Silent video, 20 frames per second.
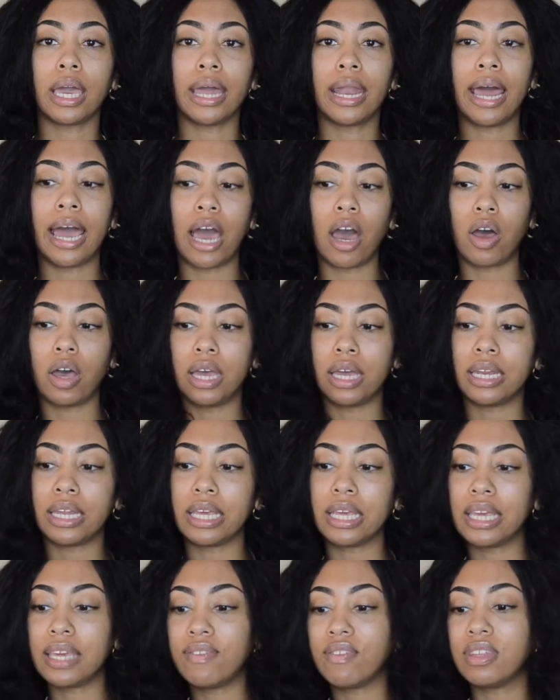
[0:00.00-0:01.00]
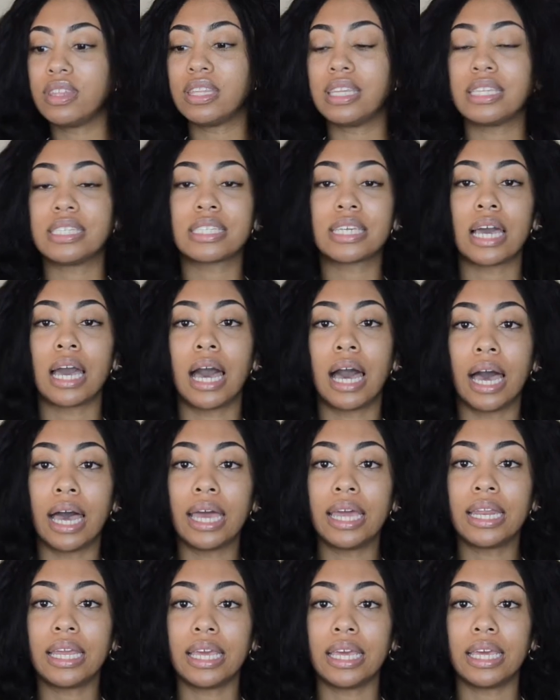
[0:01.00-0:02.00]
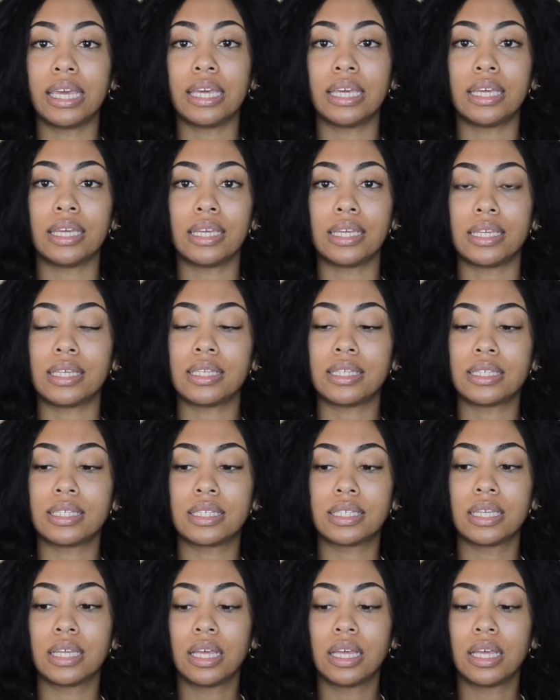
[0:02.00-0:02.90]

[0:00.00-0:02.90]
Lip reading: at how uneven this cut is.